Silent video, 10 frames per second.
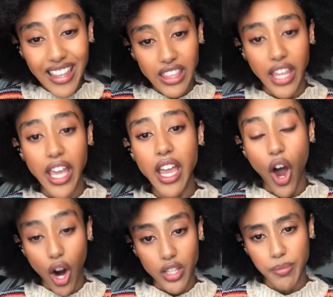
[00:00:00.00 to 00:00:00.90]
They
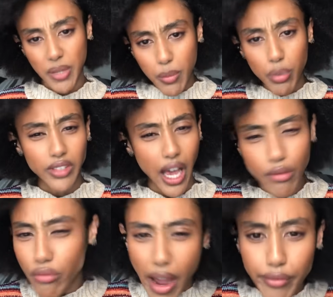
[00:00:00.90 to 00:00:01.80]
are the people that
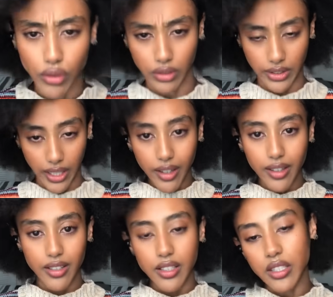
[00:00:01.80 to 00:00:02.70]
reveled
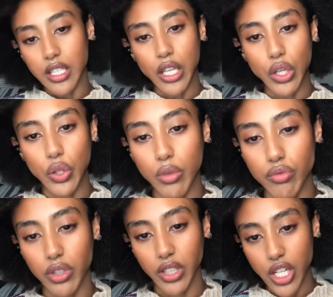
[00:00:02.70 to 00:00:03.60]
seeing you in
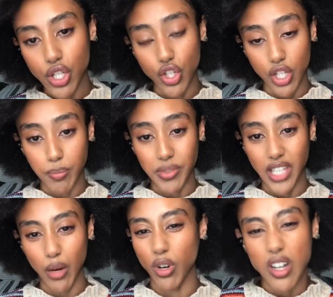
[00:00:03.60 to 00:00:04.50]
relationships
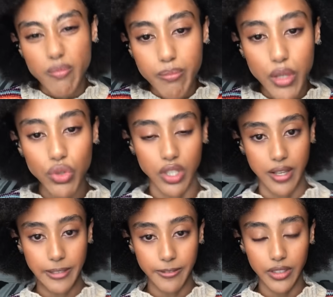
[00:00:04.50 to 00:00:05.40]
that were
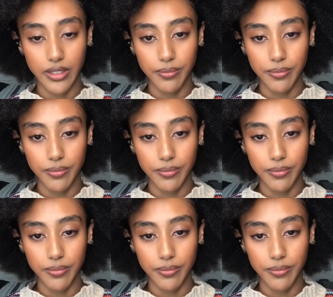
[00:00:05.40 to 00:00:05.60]
abusive.